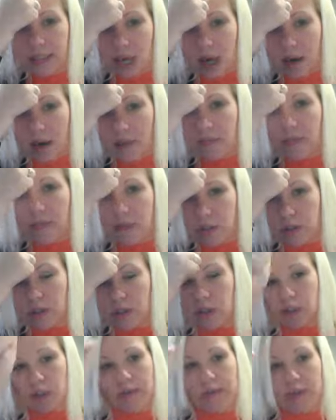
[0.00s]
Dumb or
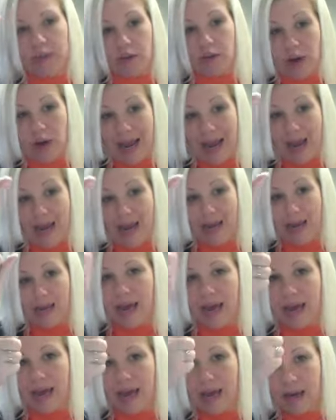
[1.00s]
stupid. Your A
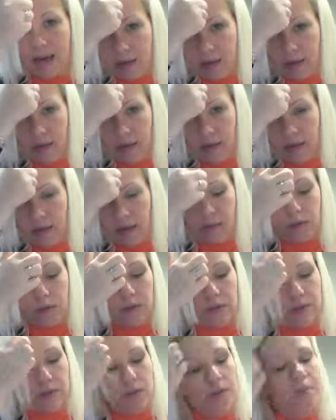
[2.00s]
hand. Dumb or
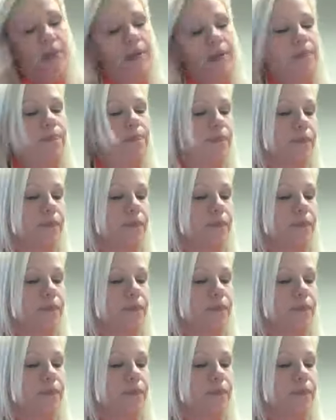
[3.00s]
stupid.